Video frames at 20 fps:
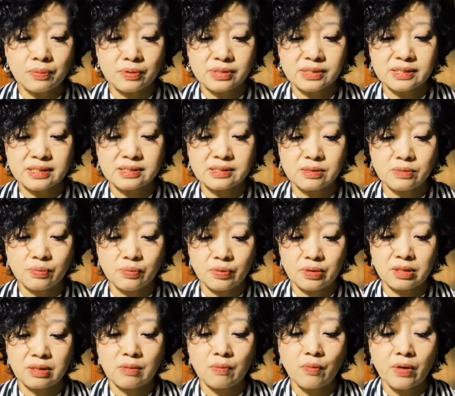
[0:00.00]
processes
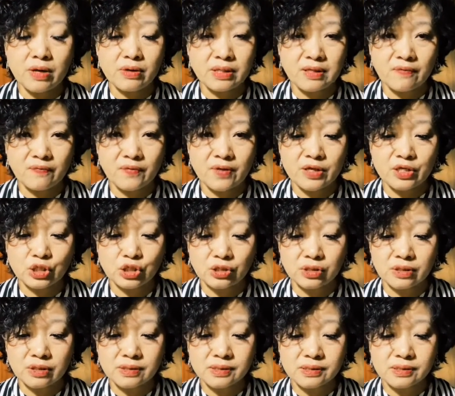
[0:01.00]
with well-defined
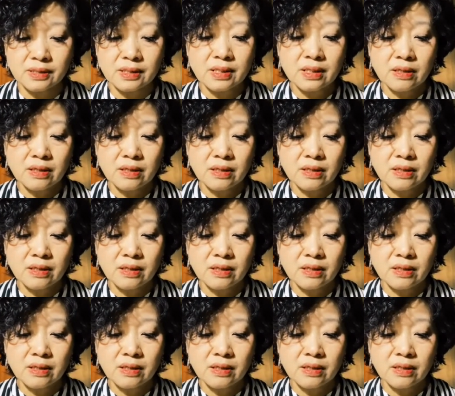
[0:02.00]
tasks,